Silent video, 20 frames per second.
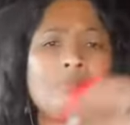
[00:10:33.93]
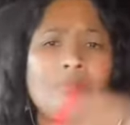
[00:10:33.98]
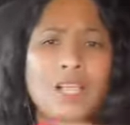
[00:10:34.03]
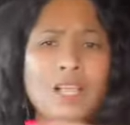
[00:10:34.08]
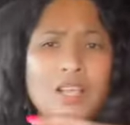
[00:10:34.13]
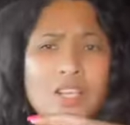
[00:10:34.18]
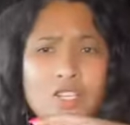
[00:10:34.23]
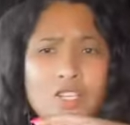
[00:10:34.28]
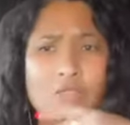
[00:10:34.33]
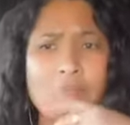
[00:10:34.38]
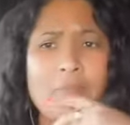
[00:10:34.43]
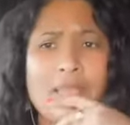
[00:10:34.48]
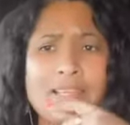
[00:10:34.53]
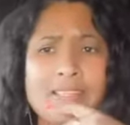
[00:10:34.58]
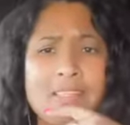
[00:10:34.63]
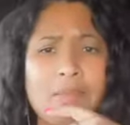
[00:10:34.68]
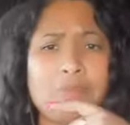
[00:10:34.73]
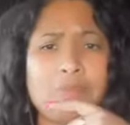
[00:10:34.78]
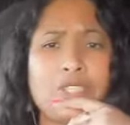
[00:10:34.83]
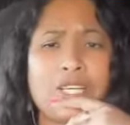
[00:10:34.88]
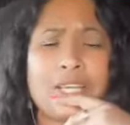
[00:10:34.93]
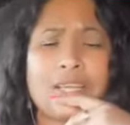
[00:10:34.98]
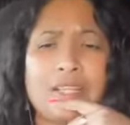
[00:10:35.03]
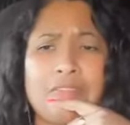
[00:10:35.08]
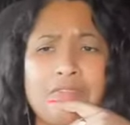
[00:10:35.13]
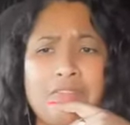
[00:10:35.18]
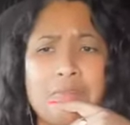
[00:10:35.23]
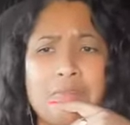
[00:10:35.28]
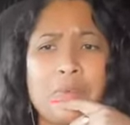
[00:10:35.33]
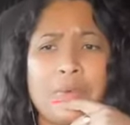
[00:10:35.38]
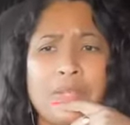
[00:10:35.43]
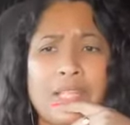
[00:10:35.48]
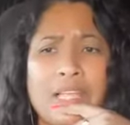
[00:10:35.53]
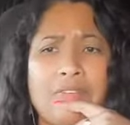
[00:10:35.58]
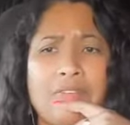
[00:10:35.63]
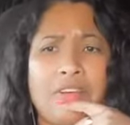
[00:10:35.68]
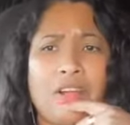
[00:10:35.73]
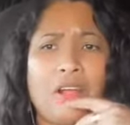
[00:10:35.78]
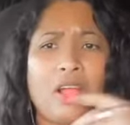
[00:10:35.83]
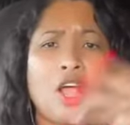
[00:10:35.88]
Can you make some chicken for me,
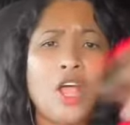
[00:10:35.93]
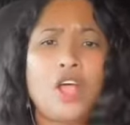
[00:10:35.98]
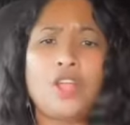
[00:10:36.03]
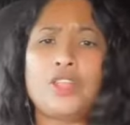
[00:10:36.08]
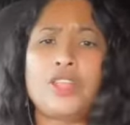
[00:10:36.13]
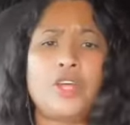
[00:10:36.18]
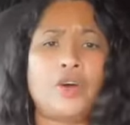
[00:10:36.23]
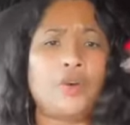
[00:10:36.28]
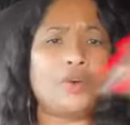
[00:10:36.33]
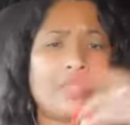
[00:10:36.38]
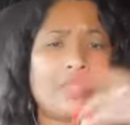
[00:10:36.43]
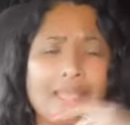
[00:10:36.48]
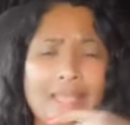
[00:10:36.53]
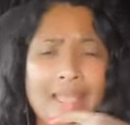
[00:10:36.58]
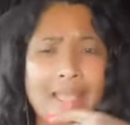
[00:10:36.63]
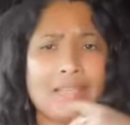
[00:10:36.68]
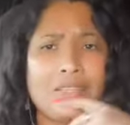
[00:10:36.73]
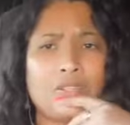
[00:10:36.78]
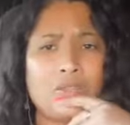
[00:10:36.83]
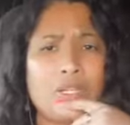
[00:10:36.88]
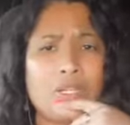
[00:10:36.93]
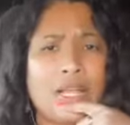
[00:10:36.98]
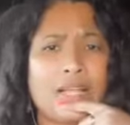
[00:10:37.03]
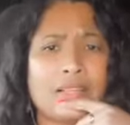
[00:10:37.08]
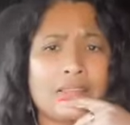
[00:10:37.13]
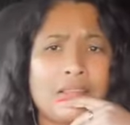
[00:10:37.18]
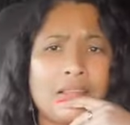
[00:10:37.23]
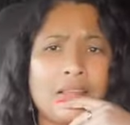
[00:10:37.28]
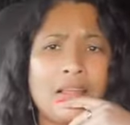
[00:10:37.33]
whatever? No, they can't do that.